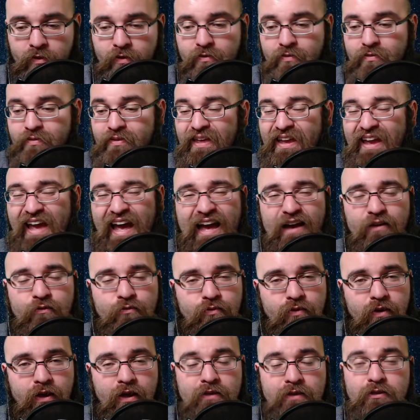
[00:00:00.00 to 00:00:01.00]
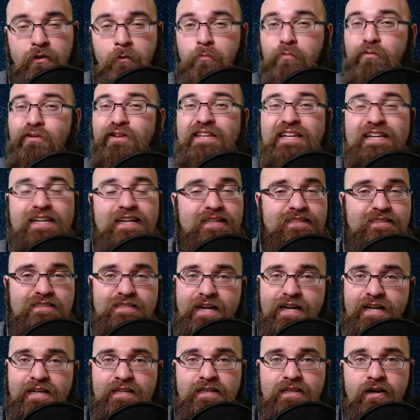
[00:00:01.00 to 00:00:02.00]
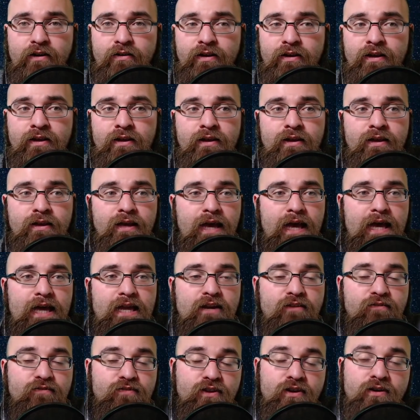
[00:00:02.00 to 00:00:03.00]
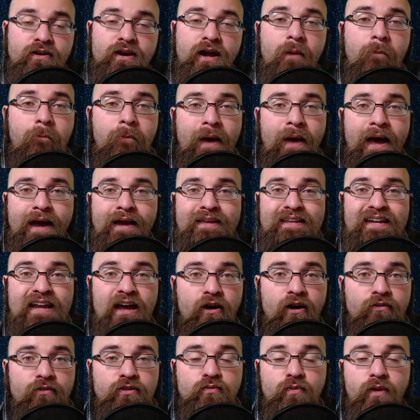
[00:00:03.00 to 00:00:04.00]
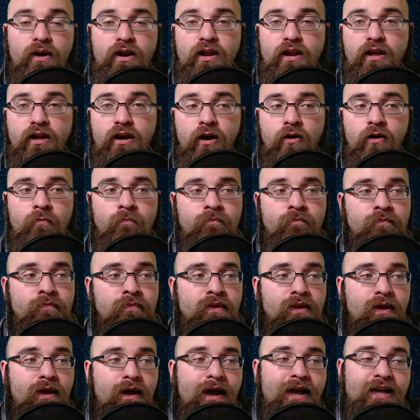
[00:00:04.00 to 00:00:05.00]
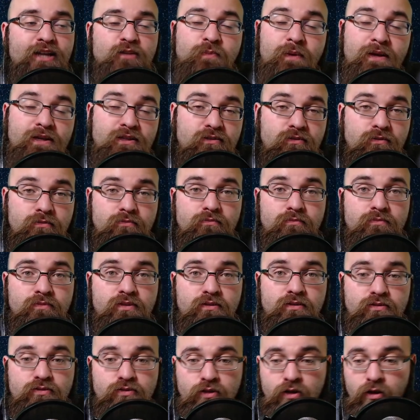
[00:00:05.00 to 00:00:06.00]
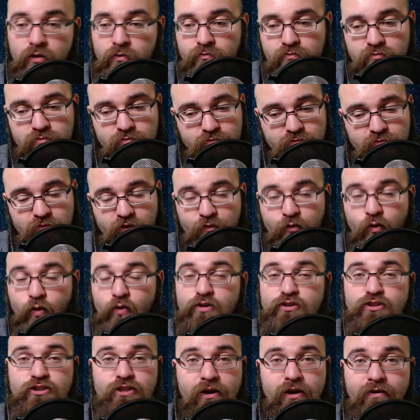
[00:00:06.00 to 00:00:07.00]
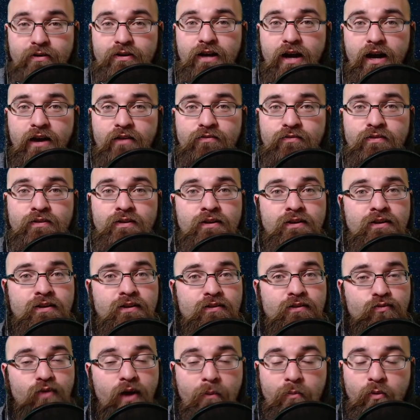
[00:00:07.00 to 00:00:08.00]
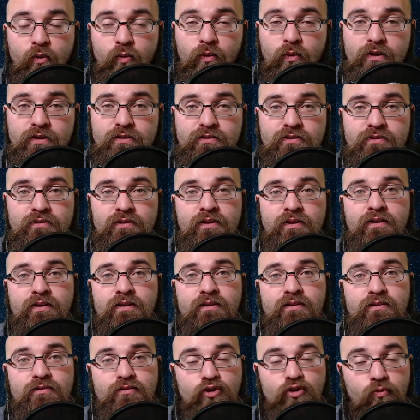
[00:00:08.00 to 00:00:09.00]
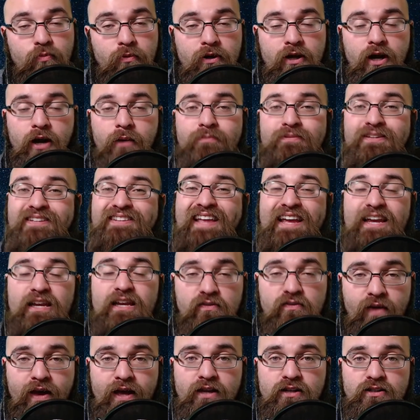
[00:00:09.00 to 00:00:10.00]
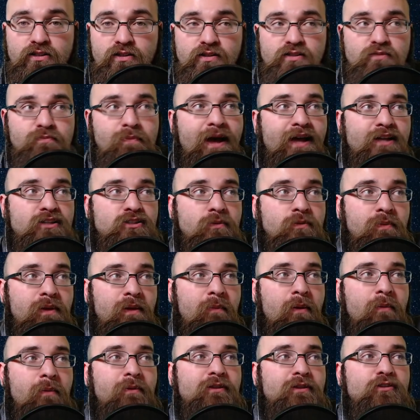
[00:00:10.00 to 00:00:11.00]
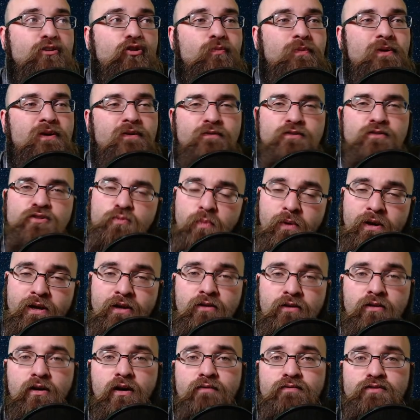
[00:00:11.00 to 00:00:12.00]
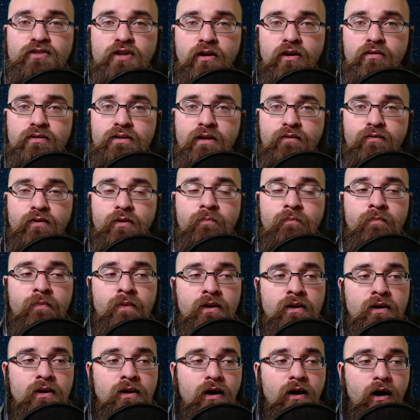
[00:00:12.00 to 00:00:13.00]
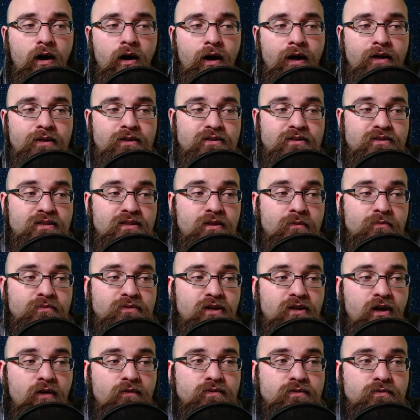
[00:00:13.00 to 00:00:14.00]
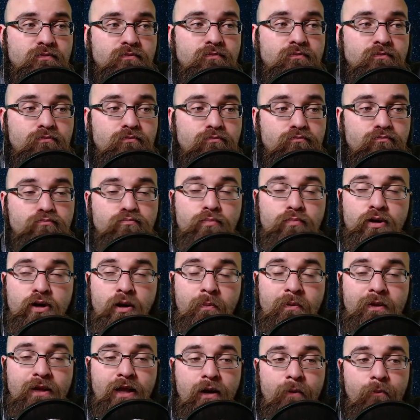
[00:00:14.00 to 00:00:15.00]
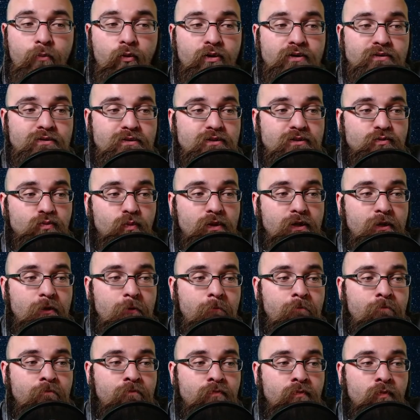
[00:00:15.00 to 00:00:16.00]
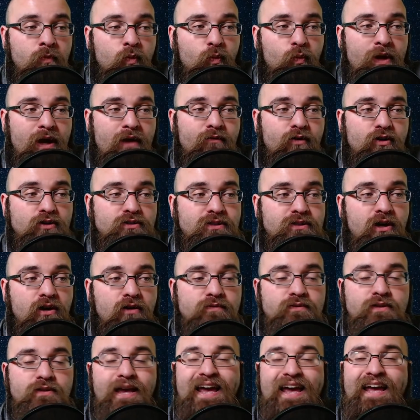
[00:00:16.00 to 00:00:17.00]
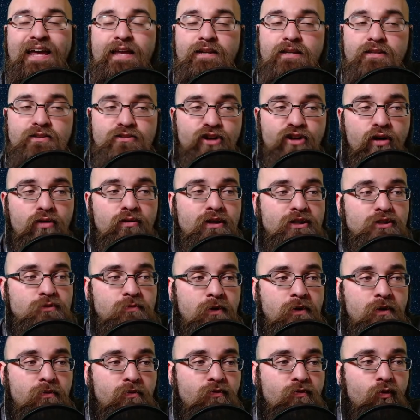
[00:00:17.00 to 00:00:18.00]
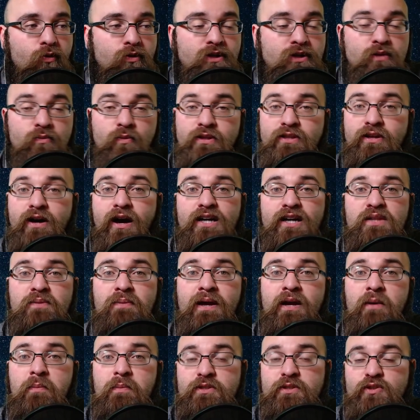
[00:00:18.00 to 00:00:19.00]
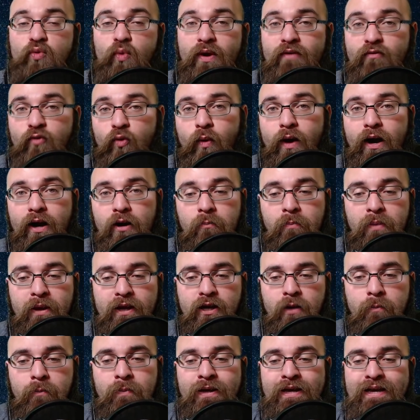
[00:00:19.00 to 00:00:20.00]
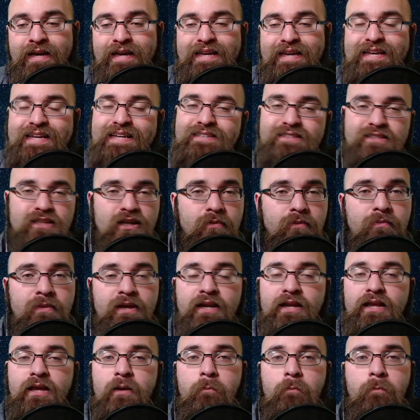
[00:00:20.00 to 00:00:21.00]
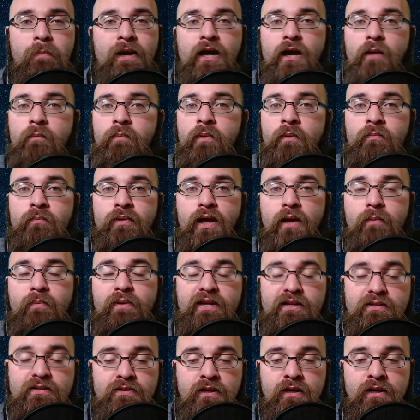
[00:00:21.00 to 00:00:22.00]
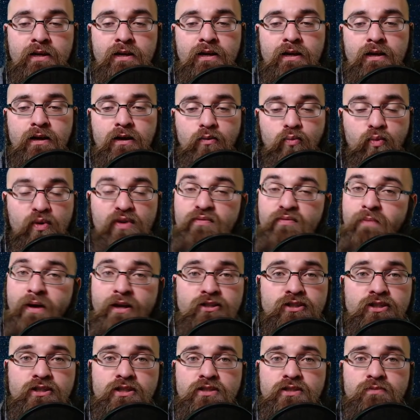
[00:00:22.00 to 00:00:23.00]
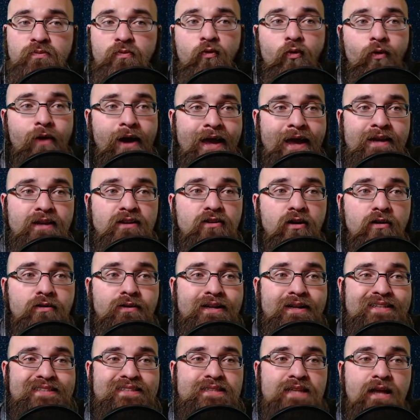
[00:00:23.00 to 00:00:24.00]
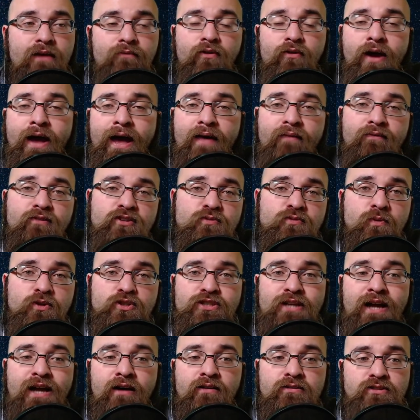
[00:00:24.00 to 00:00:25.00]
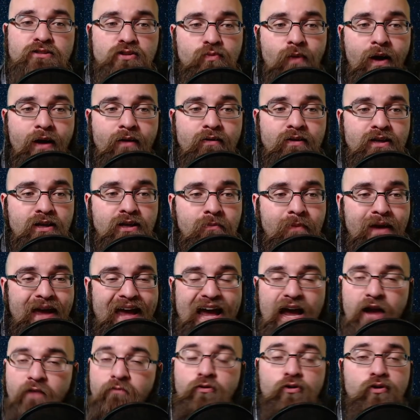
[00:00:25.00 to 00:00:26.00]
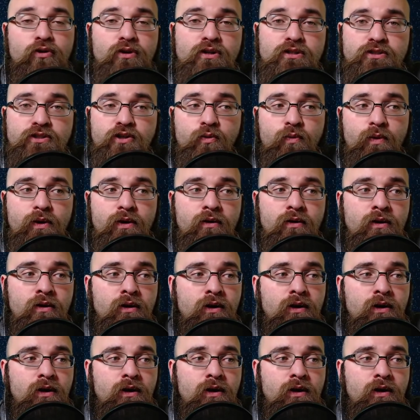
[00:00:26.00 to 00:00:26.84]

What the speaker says: They have a depleted secondary. And if they're not back and healthy, ready to go, I expect, you know, of course, Jared Goff, Robert Woods, Cooper Kupp to take advantage of this matchup, and maybe a little bit of a sprinkle of Gerald Everett, and to see themselves putting up a lot of points this week. We have ourselves Andy Dalton as my number 14. We talked about him as a waiver wire pickup. He's an immediate pickup in play because we've mentioned this before. Andy Dalton has never had this much talent surrounding him ever in his career.